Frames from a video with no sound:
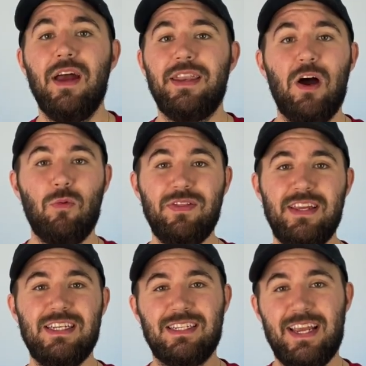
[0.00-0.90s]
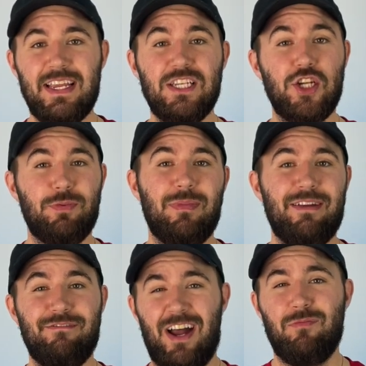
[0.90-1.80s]
Now, with these Nike Superbad
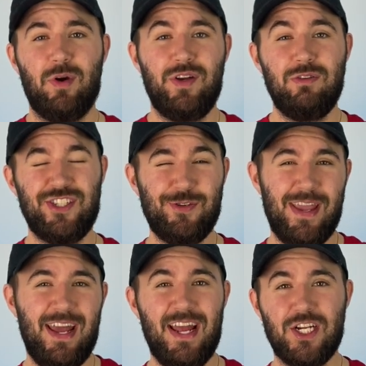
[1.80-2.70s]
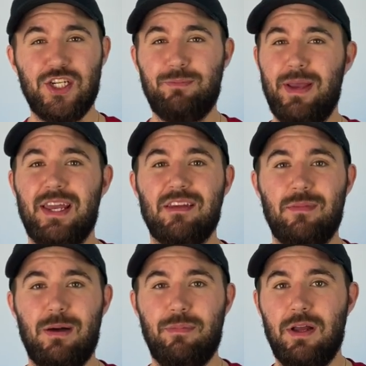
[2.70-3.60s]
5.0s, you can't actually pick them
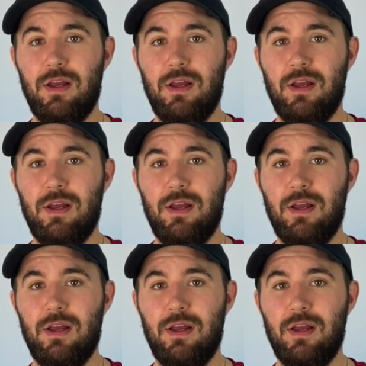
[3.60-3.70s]
up